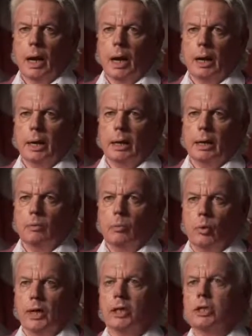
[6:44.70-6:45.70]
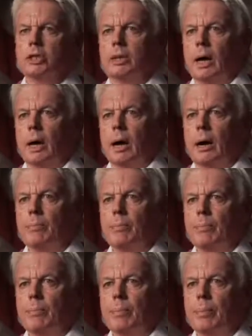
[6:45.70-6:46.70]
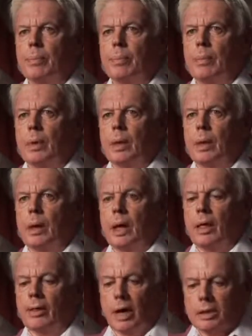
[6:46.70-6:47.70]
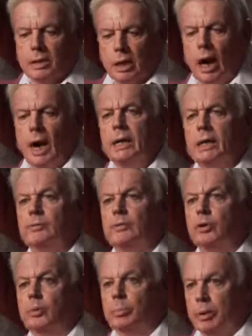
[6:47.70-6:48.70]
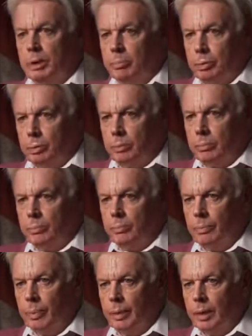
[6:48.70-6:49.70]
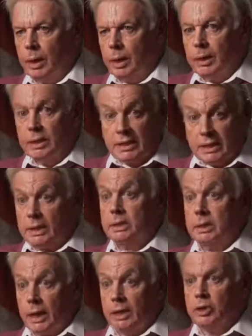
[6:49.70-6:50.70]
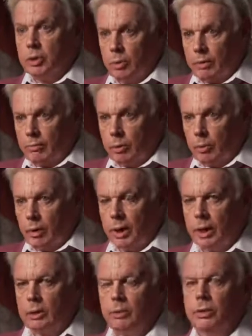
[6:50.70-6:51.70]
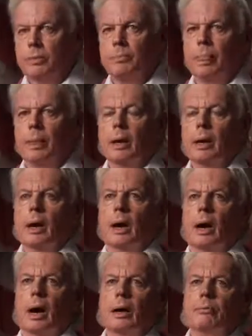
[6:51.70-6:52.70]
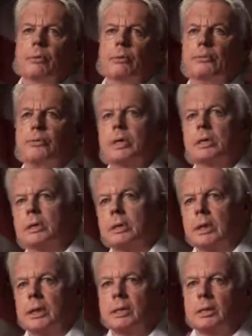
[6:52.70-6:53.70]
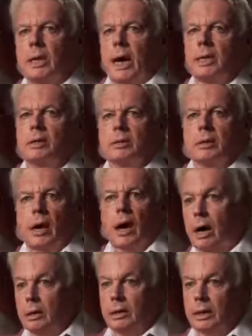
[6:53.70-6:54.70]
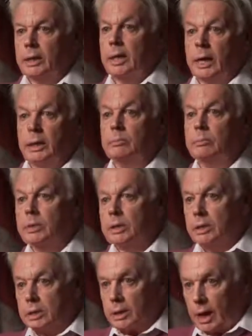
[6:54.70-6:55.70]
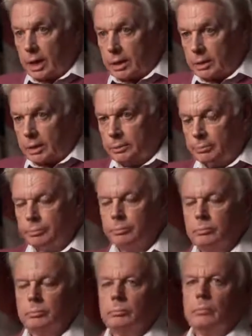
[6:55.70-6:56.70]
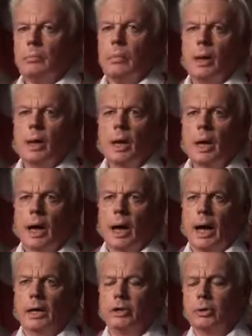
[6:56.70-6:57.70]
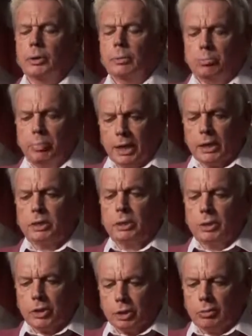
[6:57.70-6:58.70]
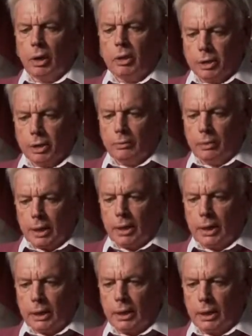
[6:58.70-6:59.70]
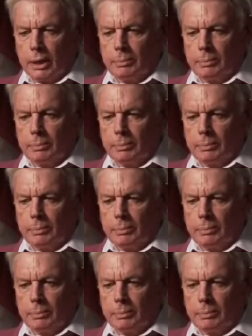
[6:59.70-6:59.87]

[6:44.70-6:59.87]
in which a tiny few people dictate to everyone else. I've referred to this as the Hunger Games society. And you can picture the structure very clearly.